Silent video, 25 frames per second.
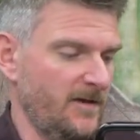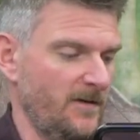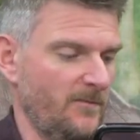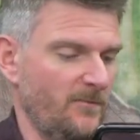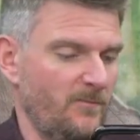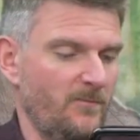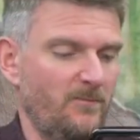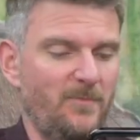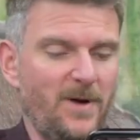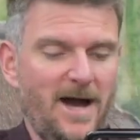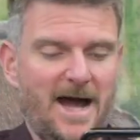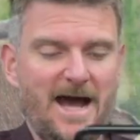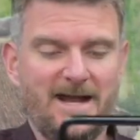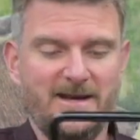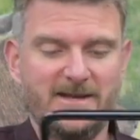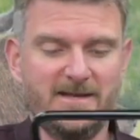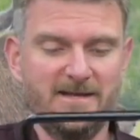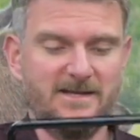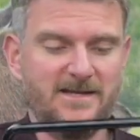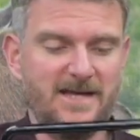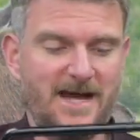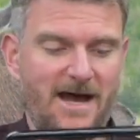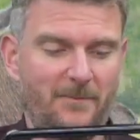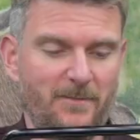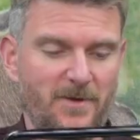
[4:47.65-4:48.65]

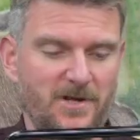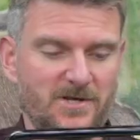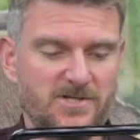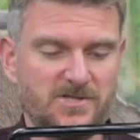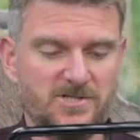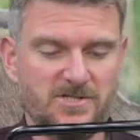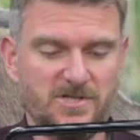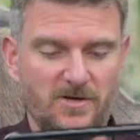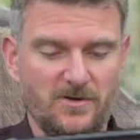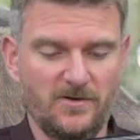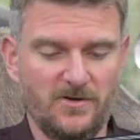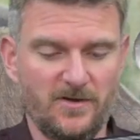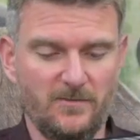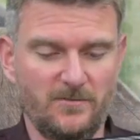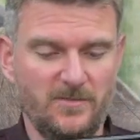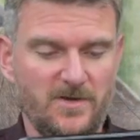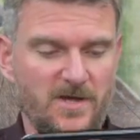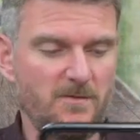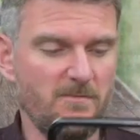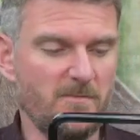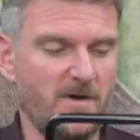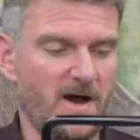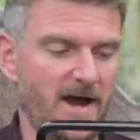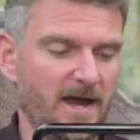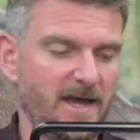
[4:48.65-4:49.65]
bad damage to them,
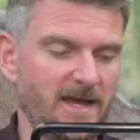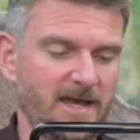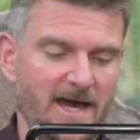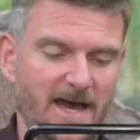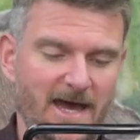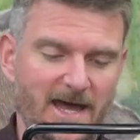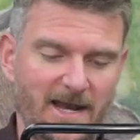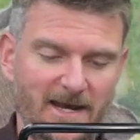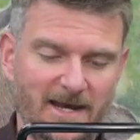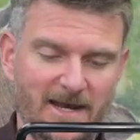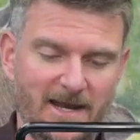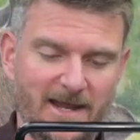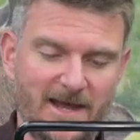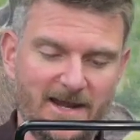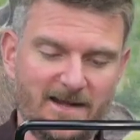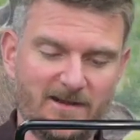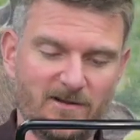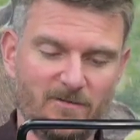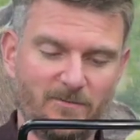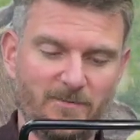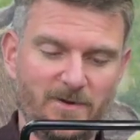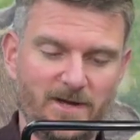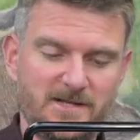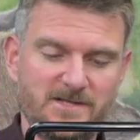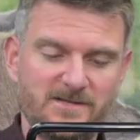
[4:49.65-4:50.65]
you might get a
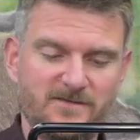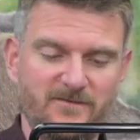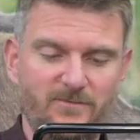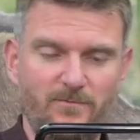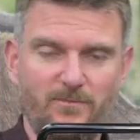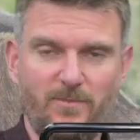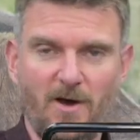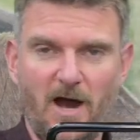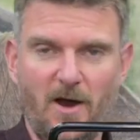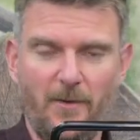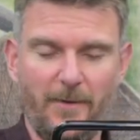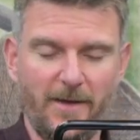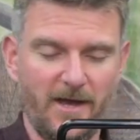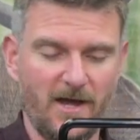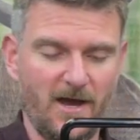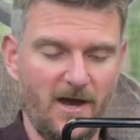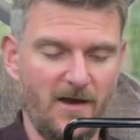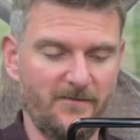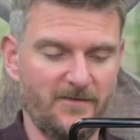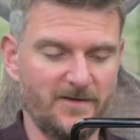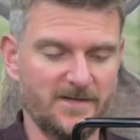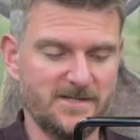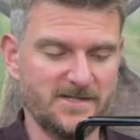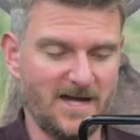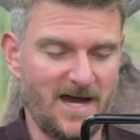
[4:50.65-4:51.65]
little bit of bowing
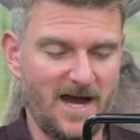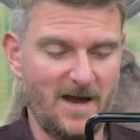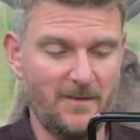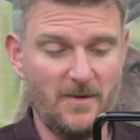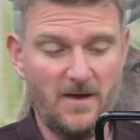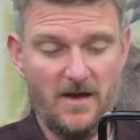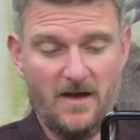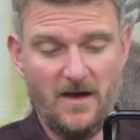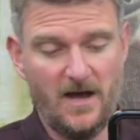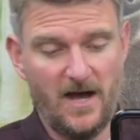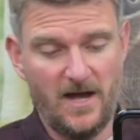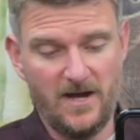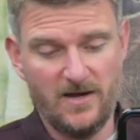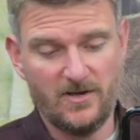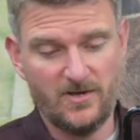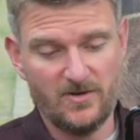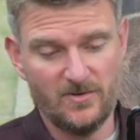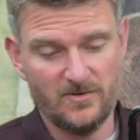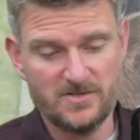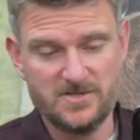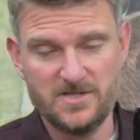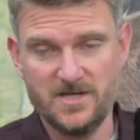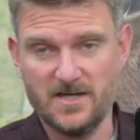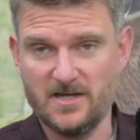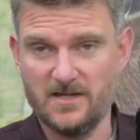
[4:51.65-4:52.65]
over time, and of
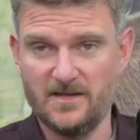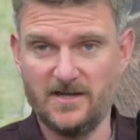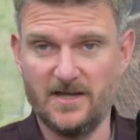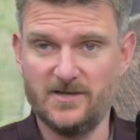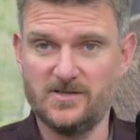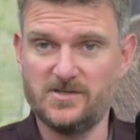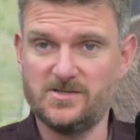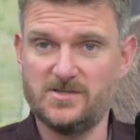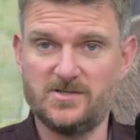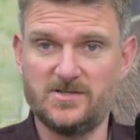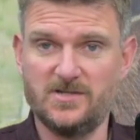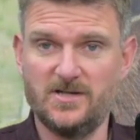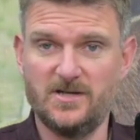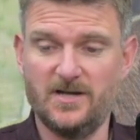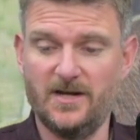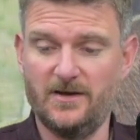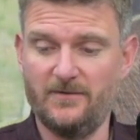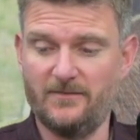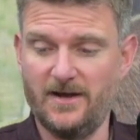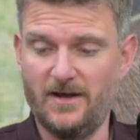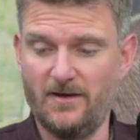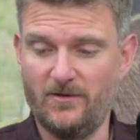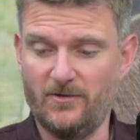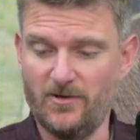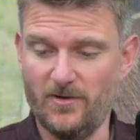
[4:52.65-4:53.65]
course you can then just turn it
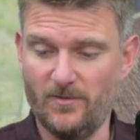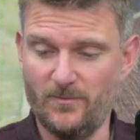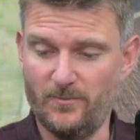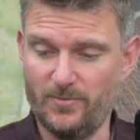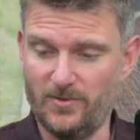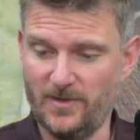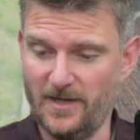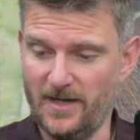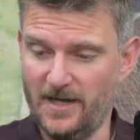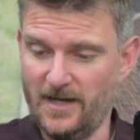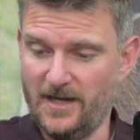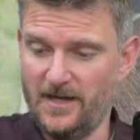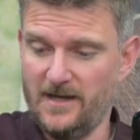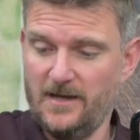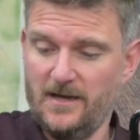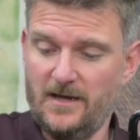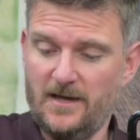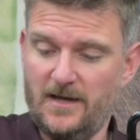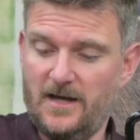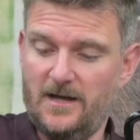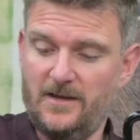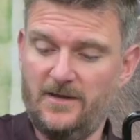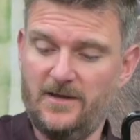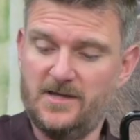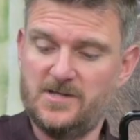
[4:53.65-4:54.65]
around completely,
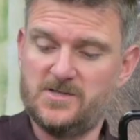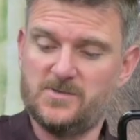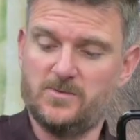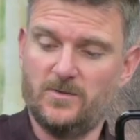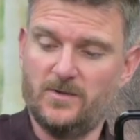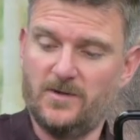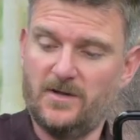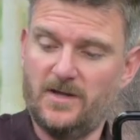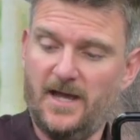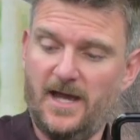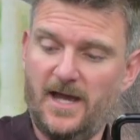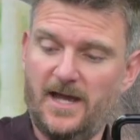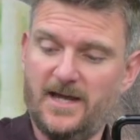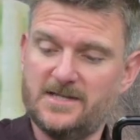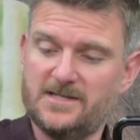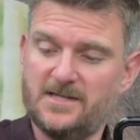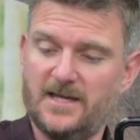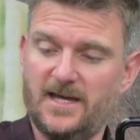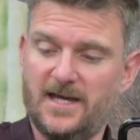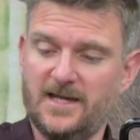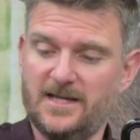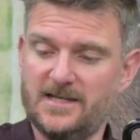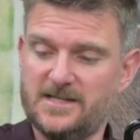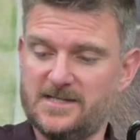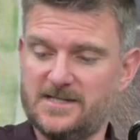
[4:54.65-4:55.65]
and this one
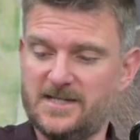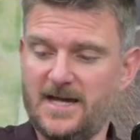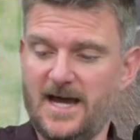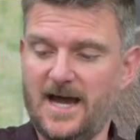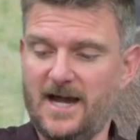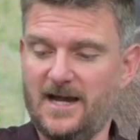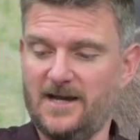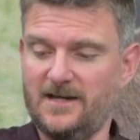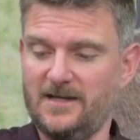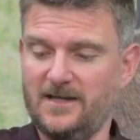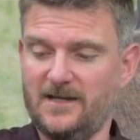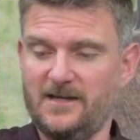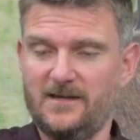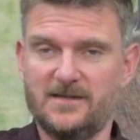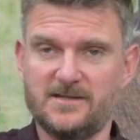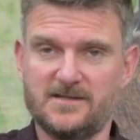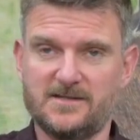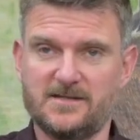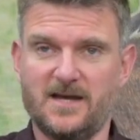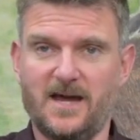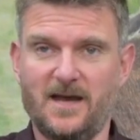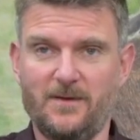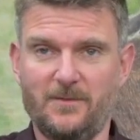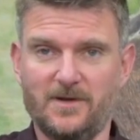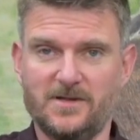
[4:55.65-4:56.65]
is exactly the
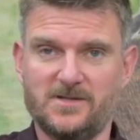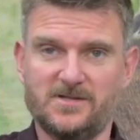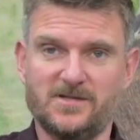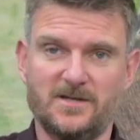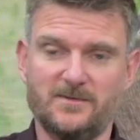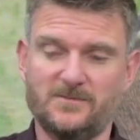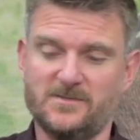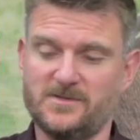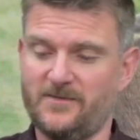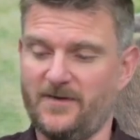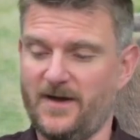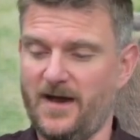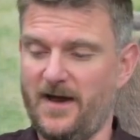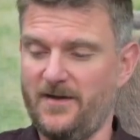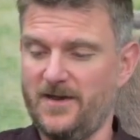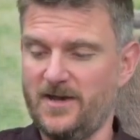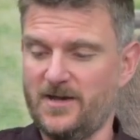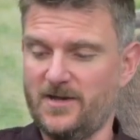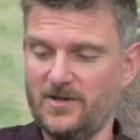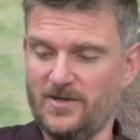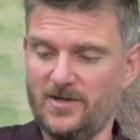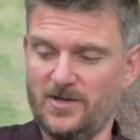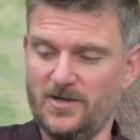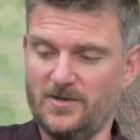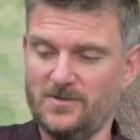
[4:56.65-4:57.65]
same in terms of how you
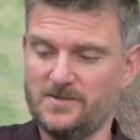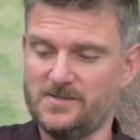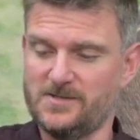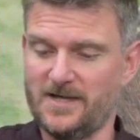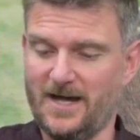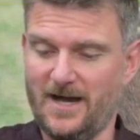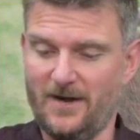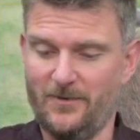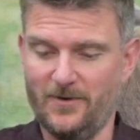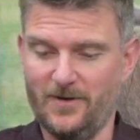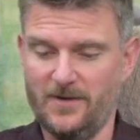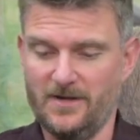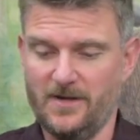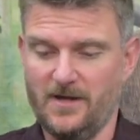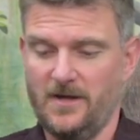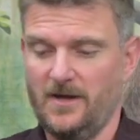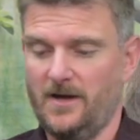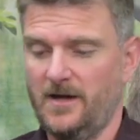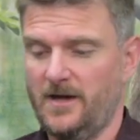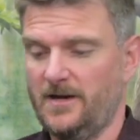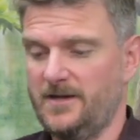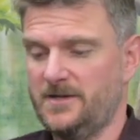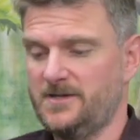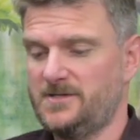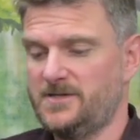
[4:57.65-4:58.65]
could use that one
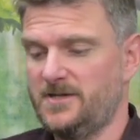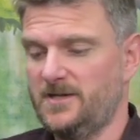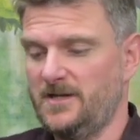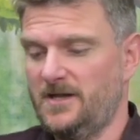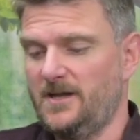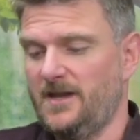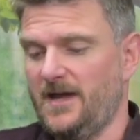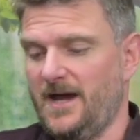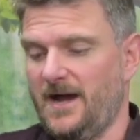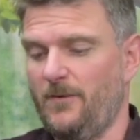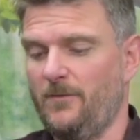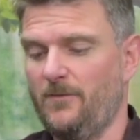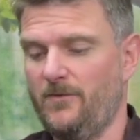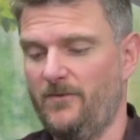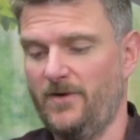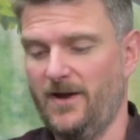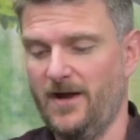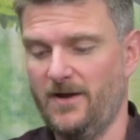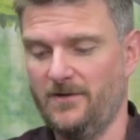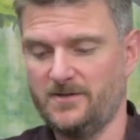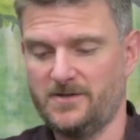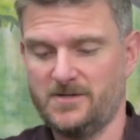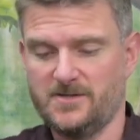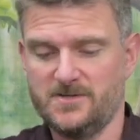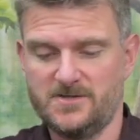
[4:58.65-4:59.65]
and turn that one
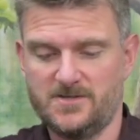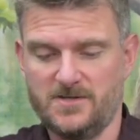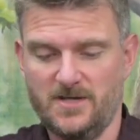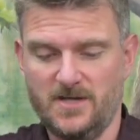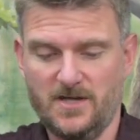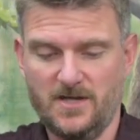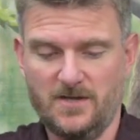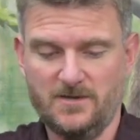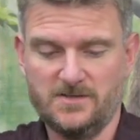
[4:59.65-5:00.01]
around, so you're